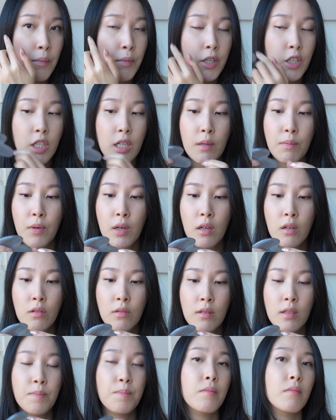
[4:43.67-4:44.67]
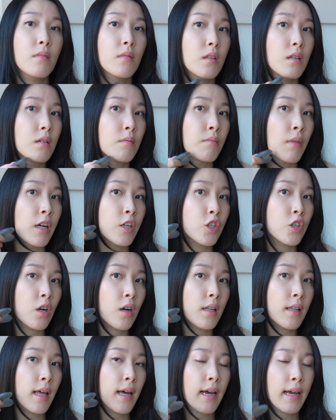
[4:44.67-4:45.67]
cheekbones, my
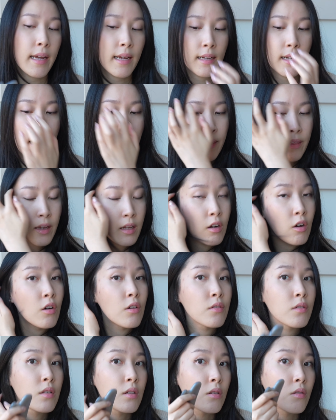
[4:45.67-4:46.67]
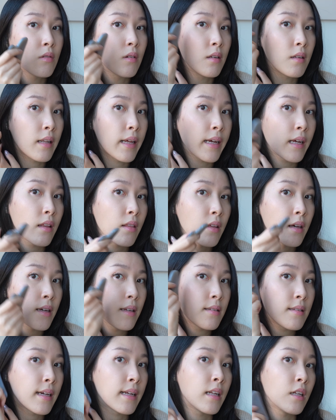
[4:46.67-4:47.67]
jawline, and then also like
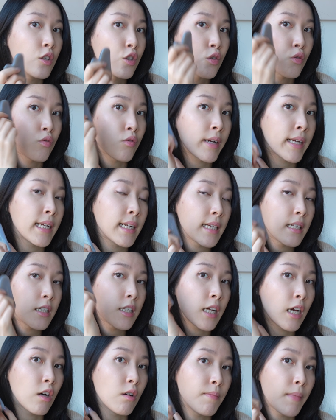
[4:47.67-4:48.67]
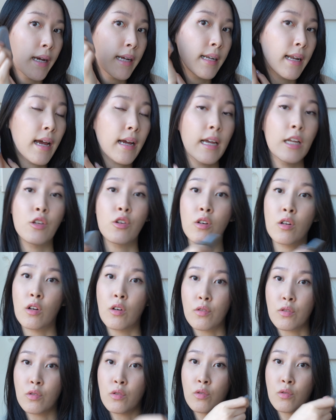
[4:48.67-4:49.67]
this, and then drain it down my neck. And you could
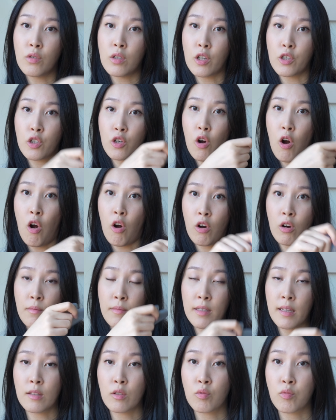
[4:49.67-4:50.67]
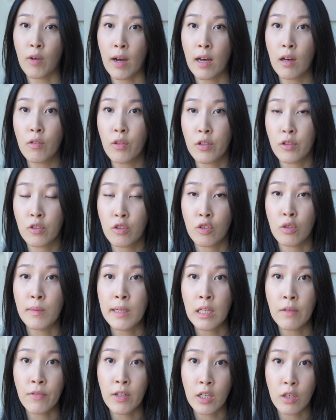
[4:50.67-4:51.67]
also do it on your arms as well. There's so
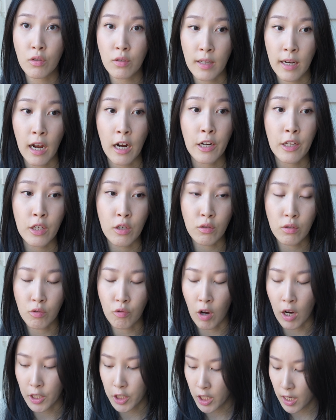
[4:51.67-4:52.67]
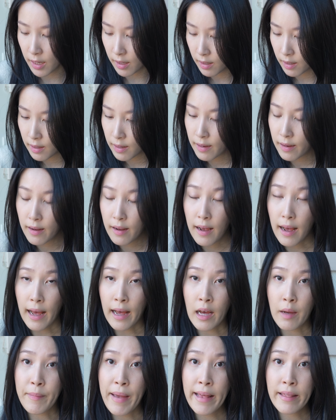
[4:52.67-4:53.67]
many videos on how to use Gua Sha.
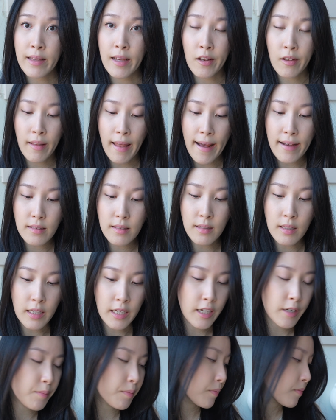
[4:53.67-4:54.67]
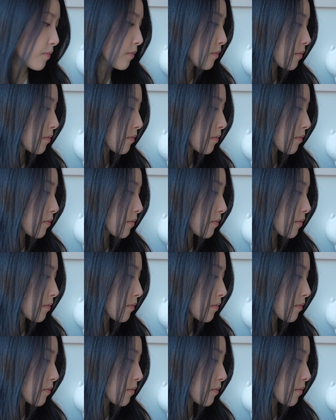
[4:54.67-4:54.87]
And then lastly,